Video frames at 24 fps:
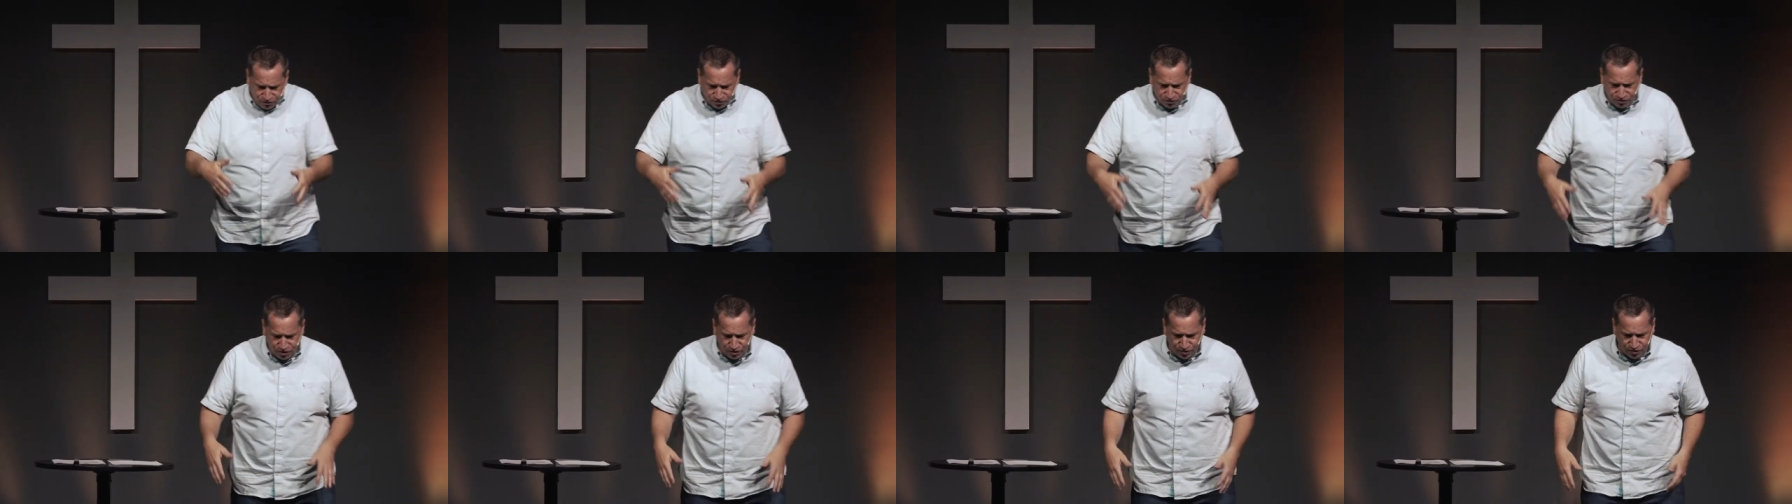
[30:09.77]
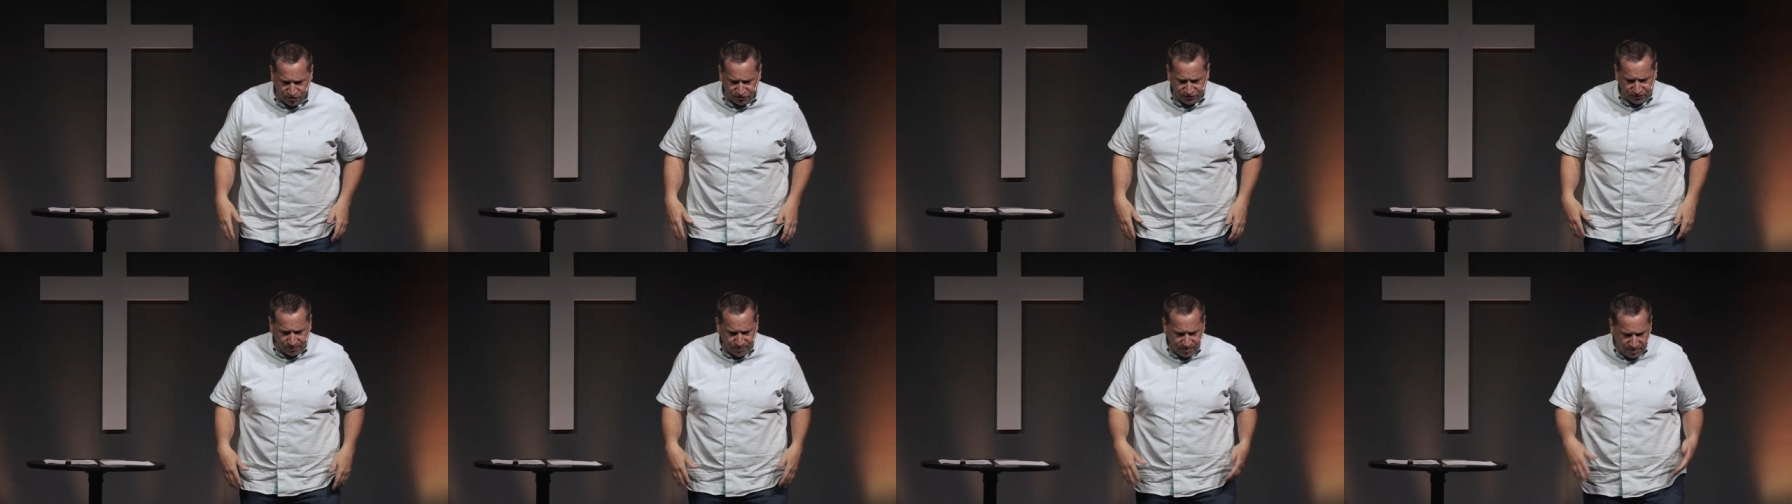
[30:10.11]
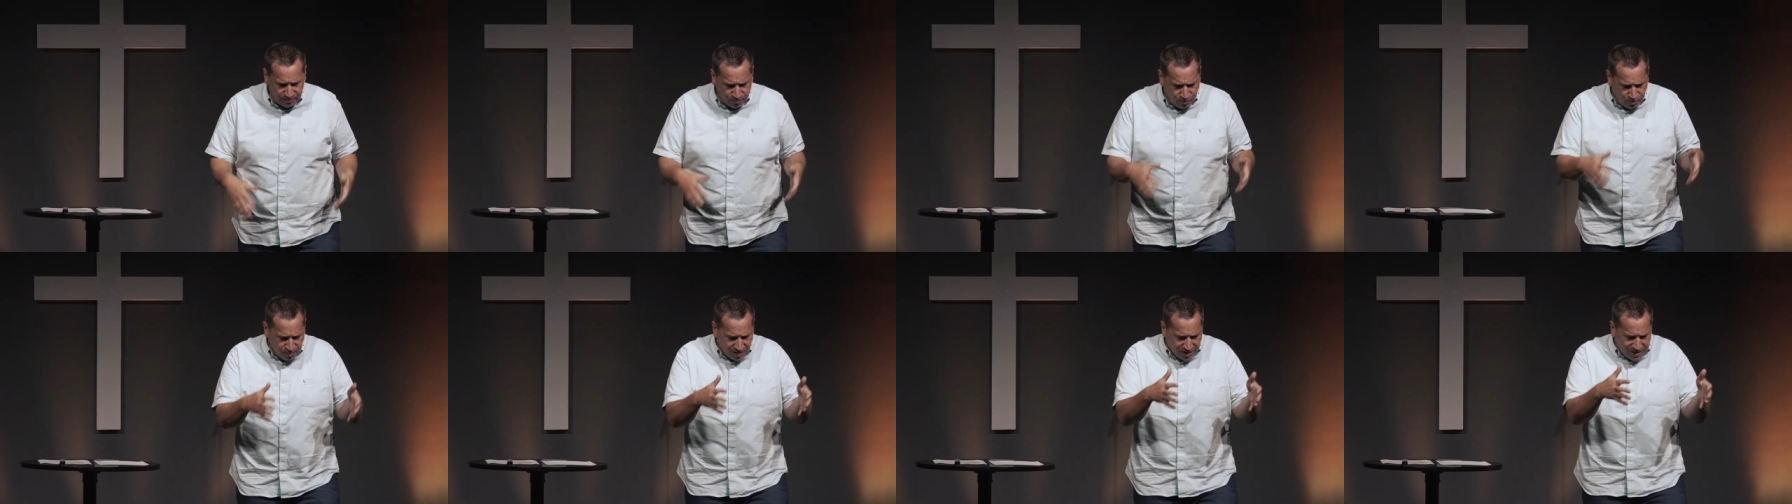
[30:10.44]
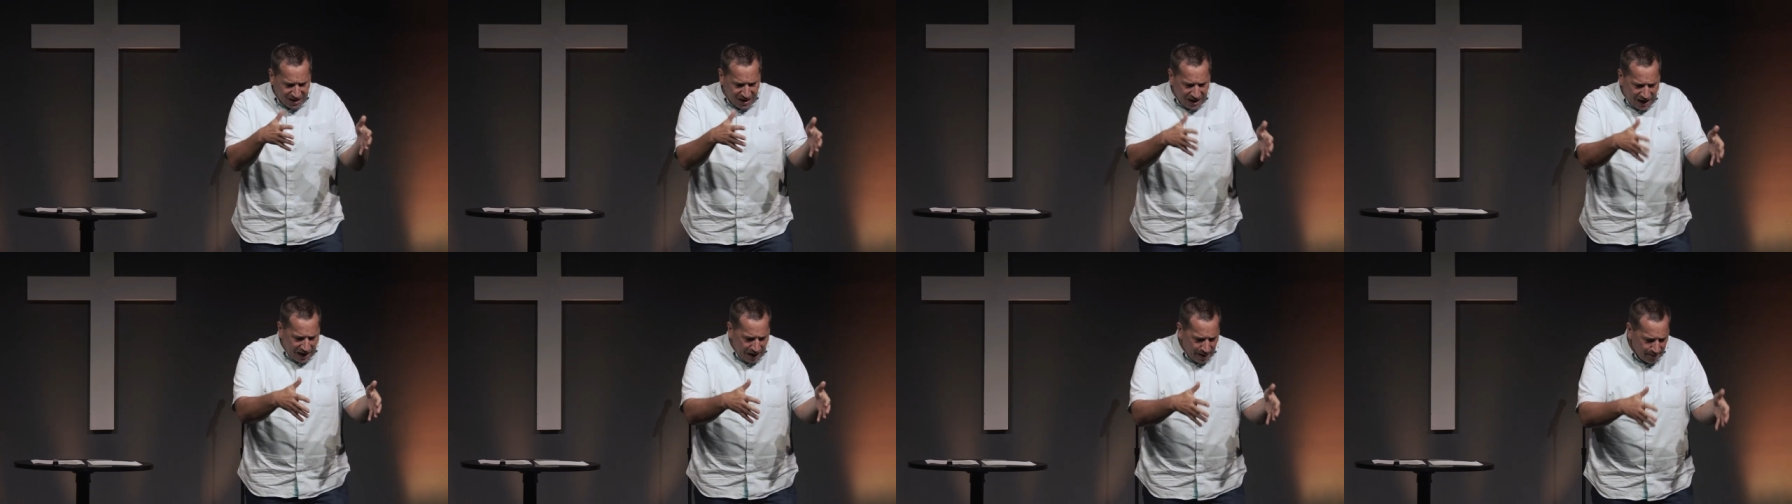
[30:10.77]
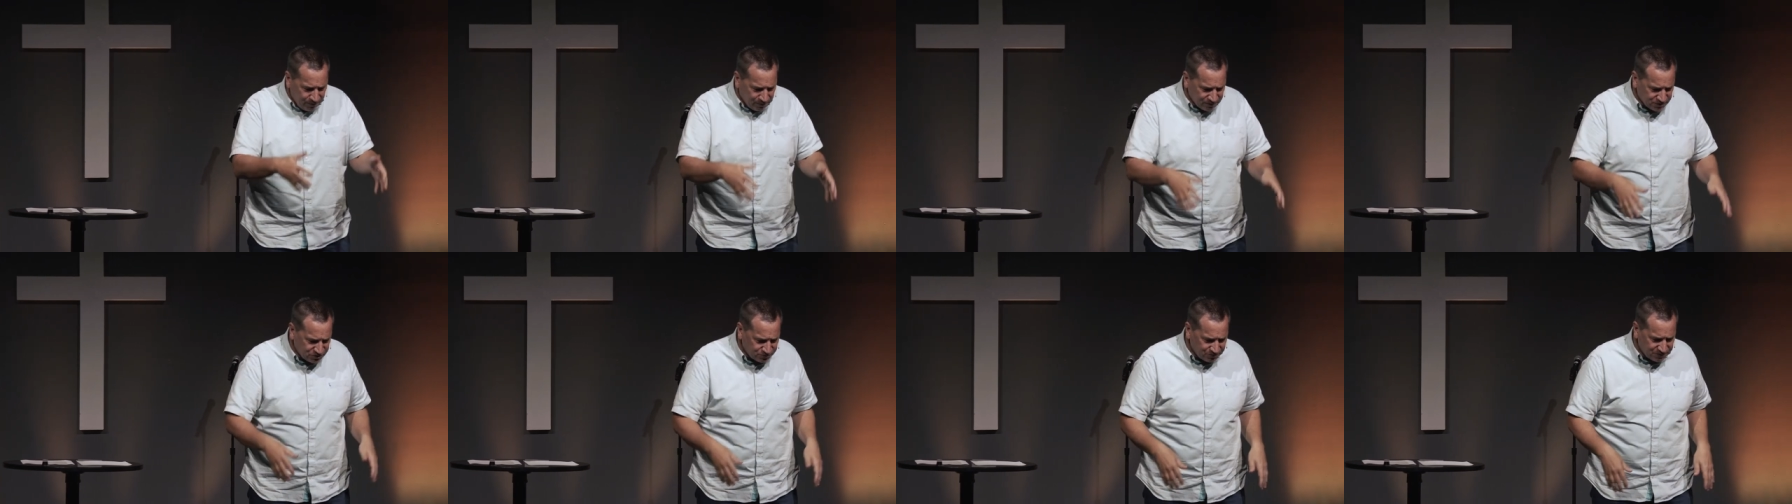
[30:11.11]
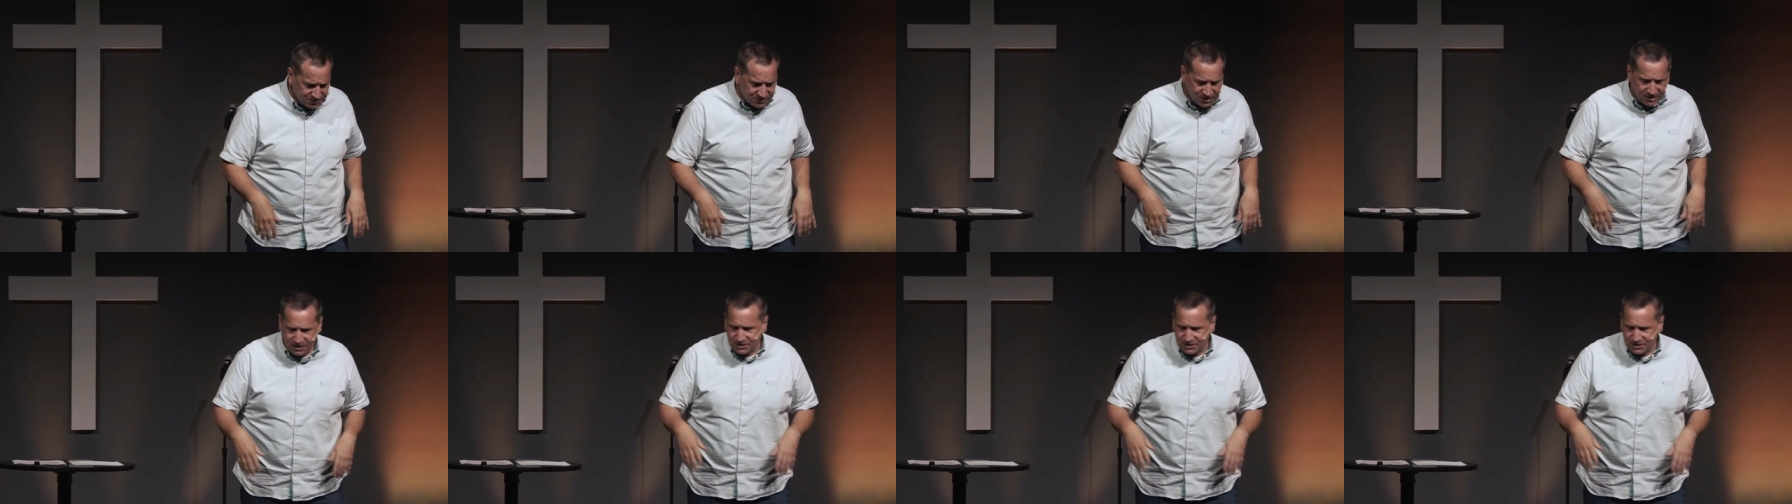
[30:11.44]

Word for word: goals, some of them were accomplishments,